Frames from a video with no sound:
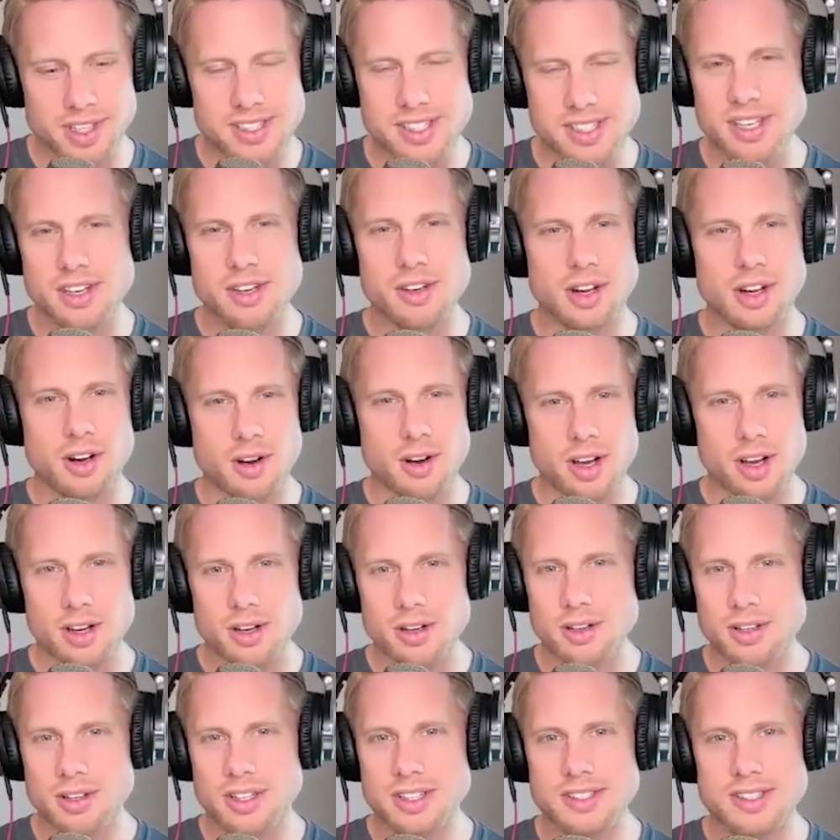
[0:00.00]
continue to
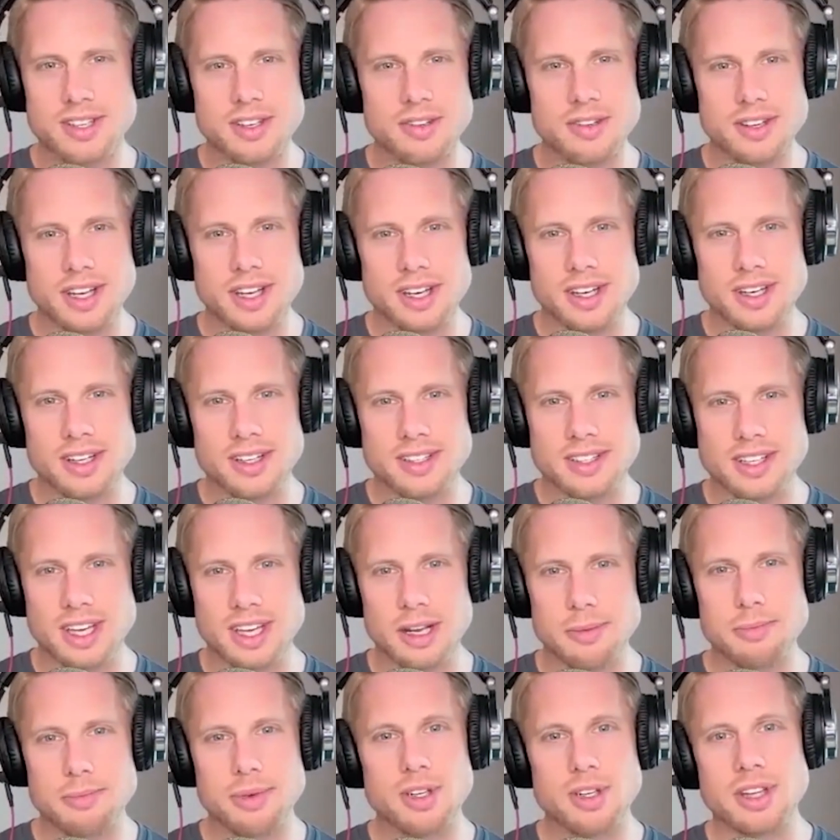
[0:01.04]
grow, continue to
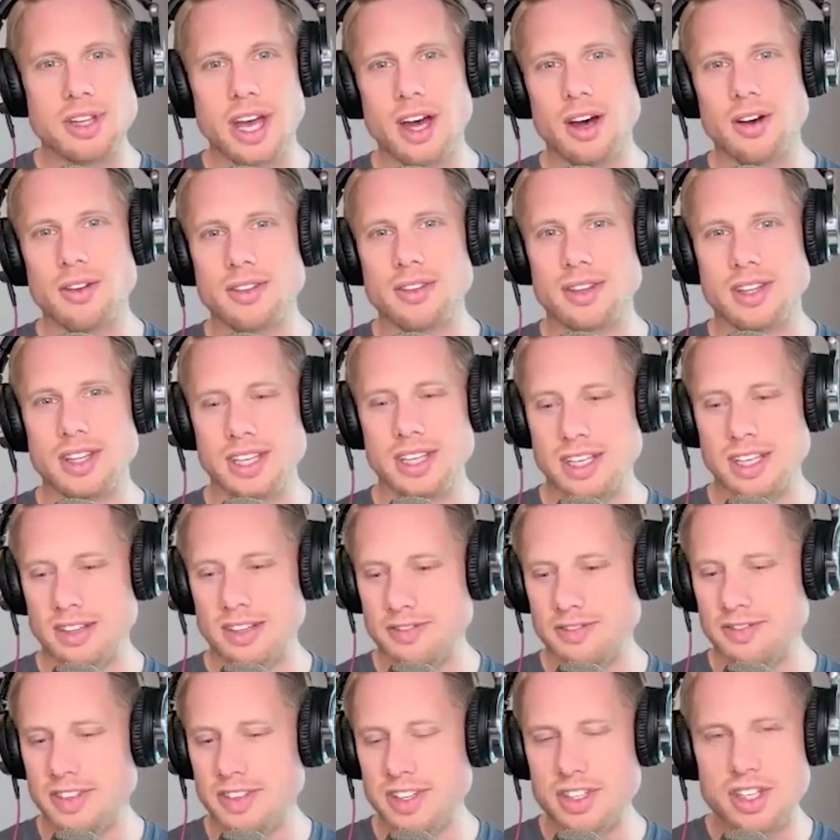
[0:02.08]
kind of build out the
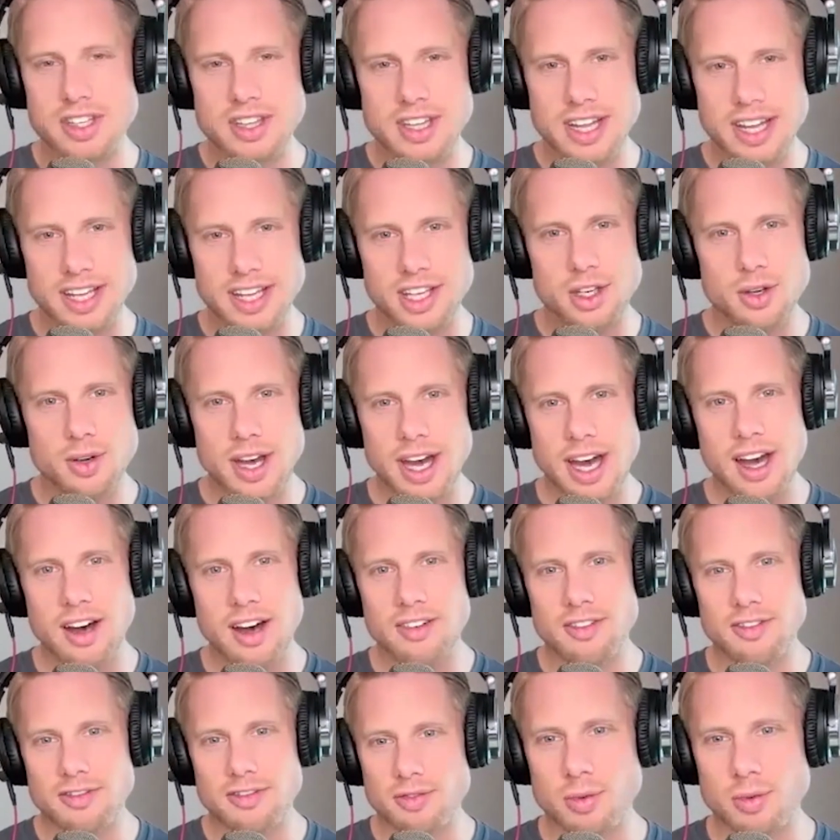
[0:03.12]
vision that you
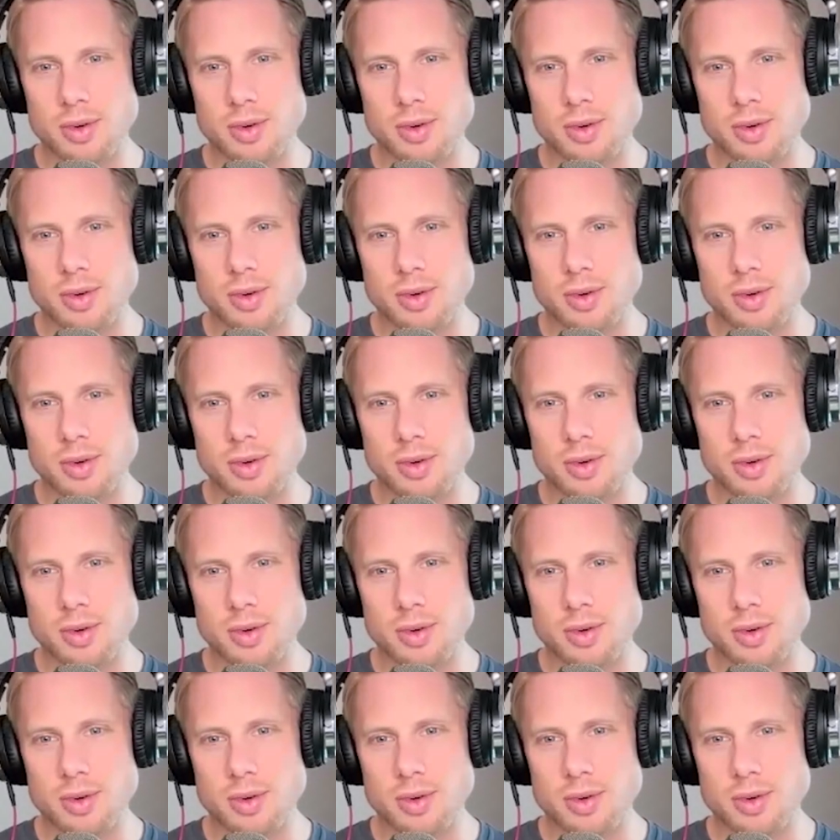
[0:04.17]
have.